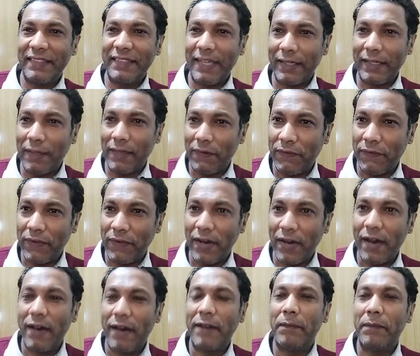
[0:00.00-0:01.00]
that
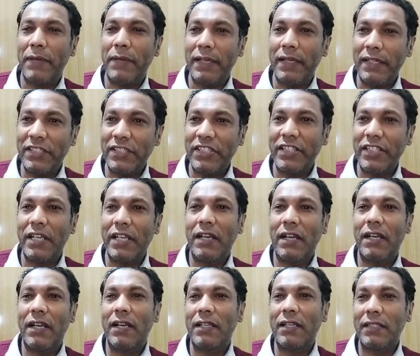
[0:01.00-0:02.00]
Afar
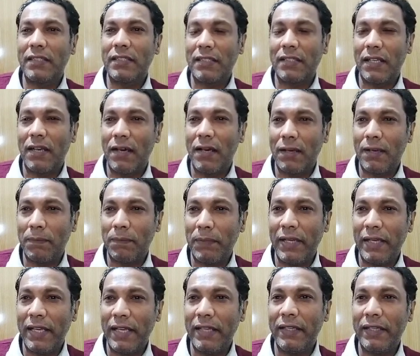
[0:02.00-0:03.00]
militias are
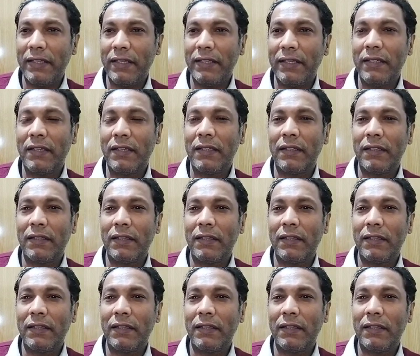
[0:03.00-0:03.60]
playing